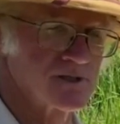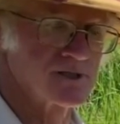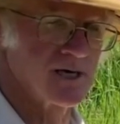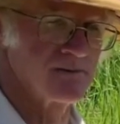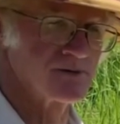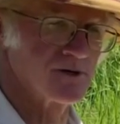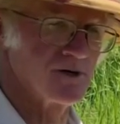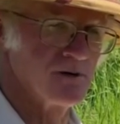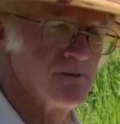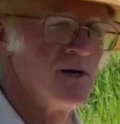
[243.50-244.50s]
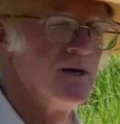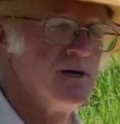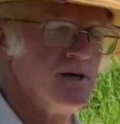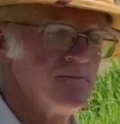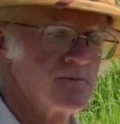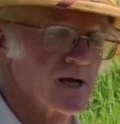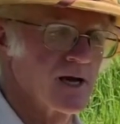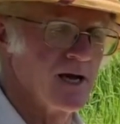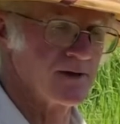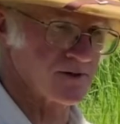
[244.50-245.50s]
the same time
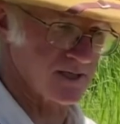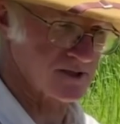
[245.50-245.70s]
at that